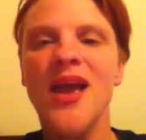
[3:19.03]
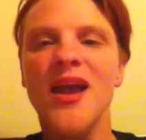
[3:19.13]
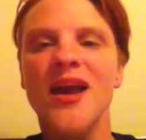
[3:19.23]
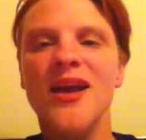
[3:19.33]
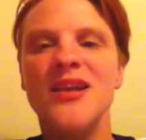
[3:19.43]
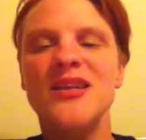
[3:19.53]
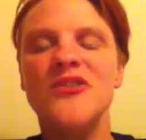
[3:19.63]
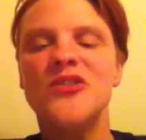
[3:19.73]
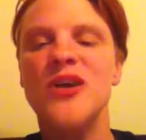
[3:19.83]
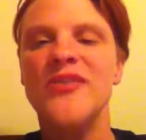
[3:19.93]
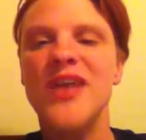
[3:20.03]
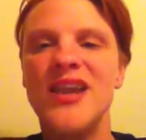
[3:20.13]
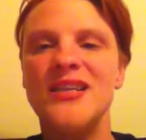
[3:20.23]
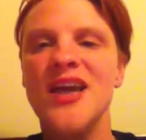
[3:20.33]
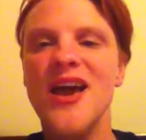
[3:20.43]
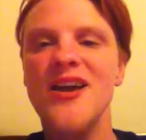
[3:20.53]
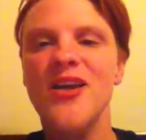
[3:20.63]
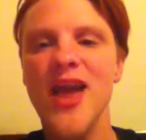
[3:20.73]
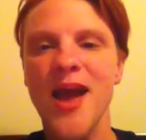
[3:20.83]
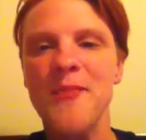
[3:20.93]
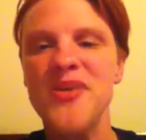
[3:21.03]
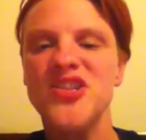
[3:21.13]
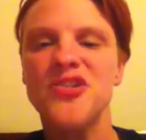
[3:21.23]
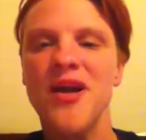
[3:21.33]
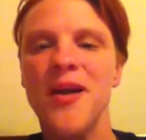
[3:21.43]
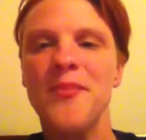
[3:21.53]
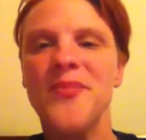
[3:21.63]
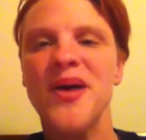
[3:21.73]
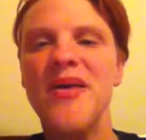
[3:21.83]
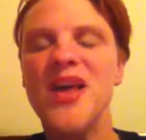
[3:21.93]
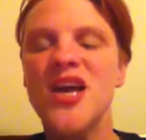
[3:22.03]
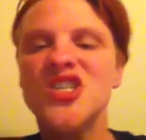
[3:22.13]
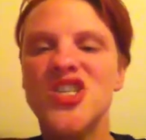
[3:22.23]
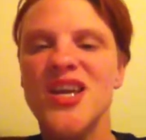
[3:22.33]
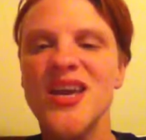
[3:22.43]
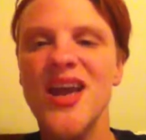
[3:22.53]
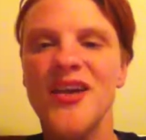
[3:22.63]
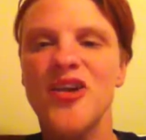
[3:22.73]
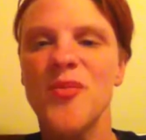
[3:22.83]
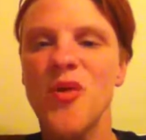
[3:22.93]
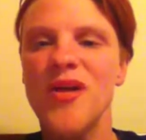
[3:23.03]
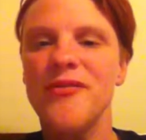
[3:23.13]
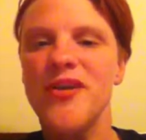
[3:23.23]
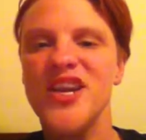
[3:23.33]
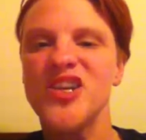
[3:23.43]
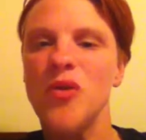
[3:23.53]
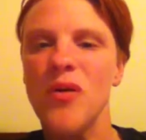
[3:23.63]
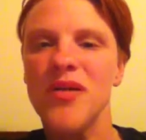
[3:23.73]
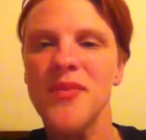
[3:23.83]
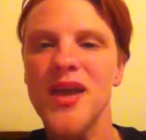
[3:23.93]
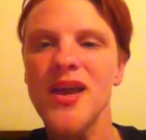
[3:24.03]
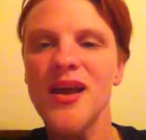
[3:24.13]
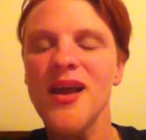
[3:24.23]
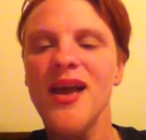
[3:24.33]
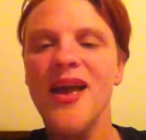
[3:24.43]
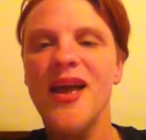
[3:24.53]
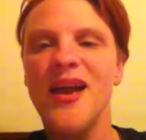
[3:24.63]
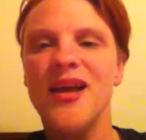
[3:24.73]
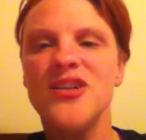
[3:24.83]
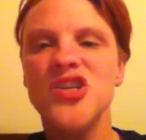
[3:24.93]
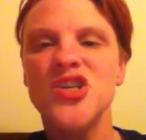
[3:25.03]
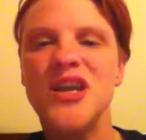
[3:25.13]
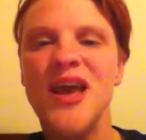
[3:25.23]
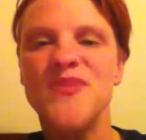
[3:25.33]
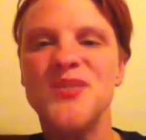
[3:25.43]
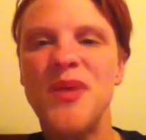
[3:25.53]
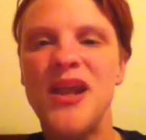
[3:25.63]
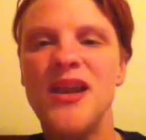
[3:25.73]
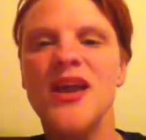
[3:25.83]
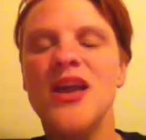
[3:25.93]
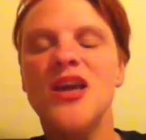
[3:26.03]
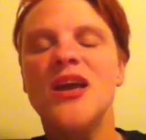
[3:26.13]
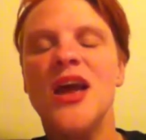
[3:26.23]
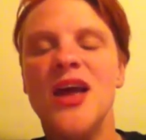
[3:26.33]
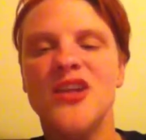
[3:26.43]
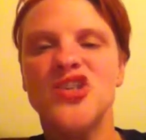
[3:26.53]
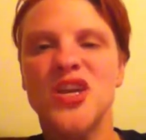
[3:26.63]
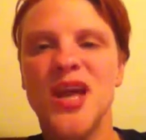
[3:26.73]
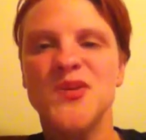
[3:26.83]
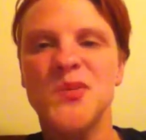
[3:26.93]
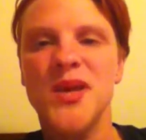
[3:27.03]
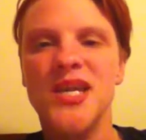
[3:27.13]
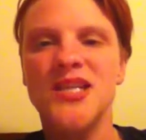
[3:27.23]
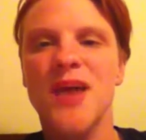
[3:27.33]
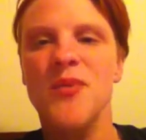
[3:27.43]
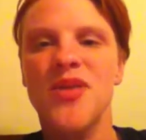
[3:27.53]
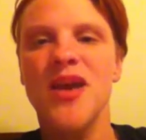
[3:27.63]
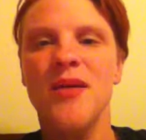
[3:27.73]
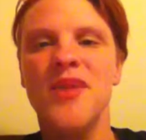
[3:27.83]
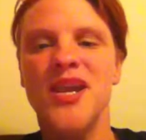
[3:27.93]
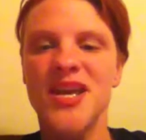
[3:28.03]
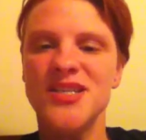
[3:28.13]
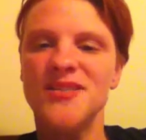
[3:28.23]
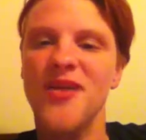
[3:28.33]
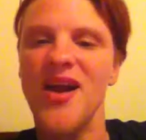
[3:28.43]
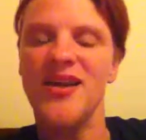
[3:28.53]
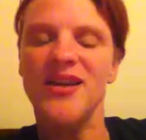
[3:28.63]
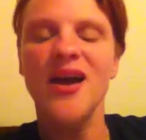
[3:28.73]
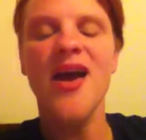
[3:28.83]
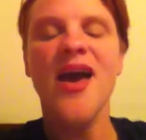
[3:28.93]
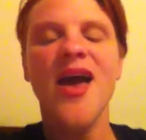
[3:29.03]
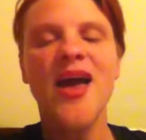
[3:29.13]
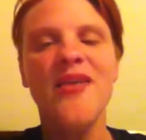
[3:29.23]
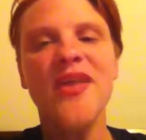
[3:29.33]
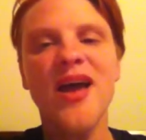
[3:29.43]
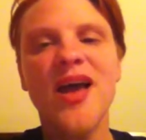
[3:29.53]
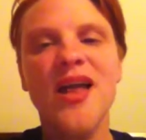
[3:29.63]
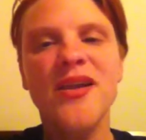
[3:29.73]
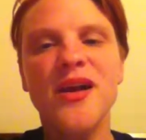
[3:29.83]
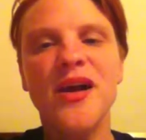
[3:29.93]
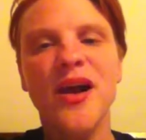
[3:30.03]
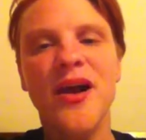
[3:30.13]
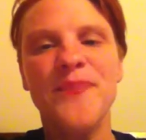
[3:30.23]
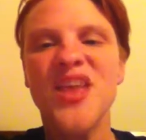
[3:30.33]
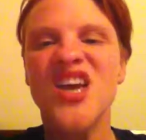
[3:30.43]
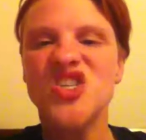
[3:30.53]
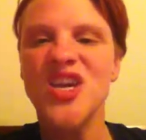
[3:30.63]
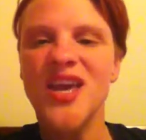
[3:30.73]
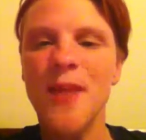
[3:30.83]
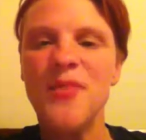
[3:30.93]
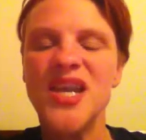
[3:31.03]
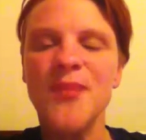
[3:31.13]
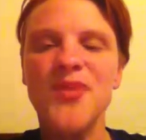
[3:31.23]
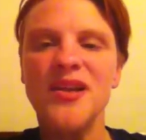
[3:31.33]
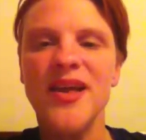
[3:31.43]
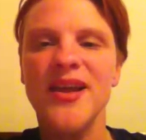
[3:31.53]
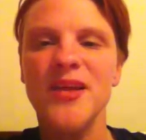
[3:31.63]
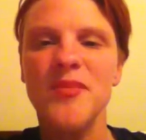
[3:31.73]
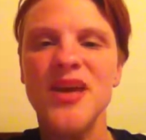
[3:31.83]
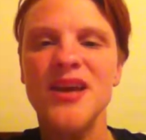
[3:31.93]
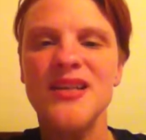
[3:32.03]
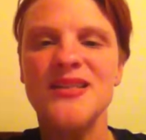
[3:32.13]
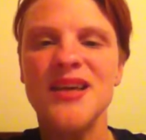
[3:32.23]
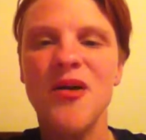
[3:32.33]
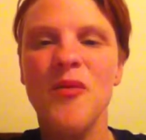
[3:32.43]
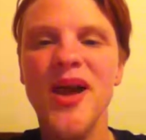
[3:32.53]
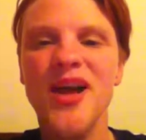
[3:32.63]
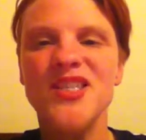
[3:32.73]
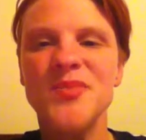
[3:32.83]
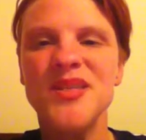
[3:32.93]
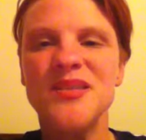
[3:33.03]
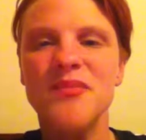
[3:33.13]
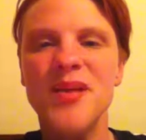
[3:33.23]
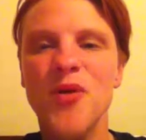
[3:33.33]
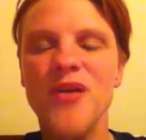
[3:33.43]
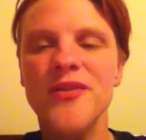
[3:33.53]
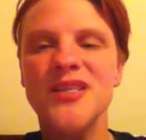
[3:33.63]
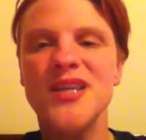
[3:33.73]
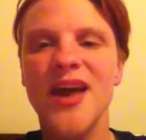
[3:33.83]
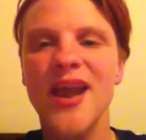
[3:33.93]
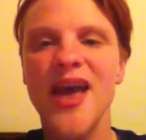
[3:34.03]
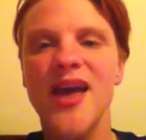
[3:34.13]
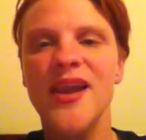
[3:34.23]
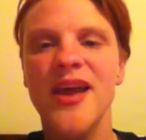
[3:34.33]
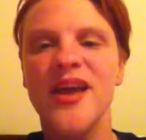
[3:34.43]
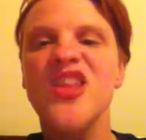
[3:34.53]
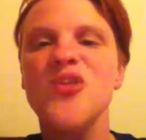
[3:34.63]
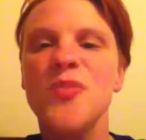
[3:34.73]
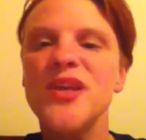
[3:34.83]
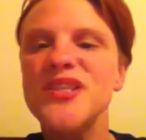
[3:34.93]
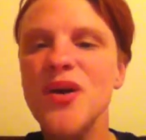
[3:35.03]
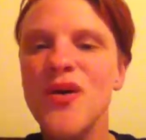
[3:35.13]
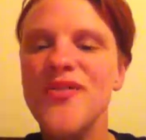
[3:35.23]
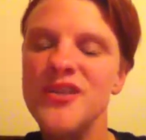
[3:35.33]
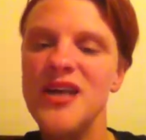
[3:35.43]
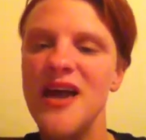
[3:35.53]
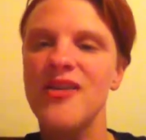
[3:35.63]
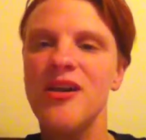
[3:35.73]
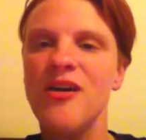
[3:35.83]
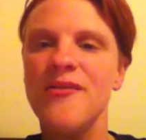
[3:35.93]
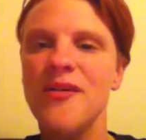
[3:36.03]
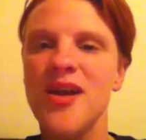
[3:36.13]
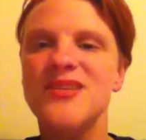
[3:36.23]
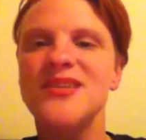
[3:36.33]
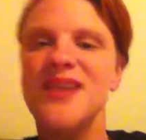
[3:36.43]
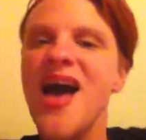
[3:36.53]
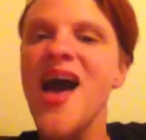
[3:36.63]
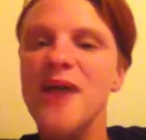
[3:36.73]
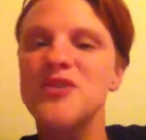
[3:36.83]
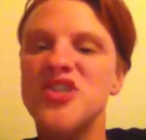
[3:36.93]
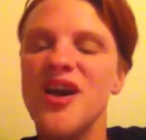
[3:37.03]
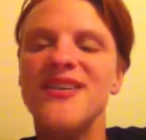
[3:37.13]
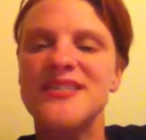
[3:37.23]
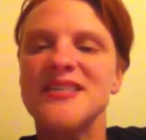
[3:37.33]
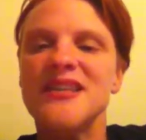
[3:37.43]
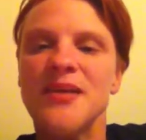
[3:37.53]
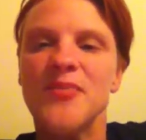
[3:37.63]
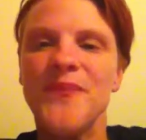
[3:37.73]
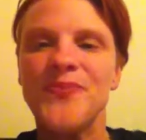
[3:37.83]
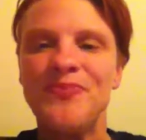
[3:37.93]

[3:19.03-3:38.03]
And during that entire camping trip, uh, she and her boyfriend ignored me, and she kept spent and she kept spending time with him and his friend. And then uh, she kept manipulating me and saying, "Well, my husband, my boyfriend's got a headache. Can you please go get the Tylenol for us?" And I was trying to sleep.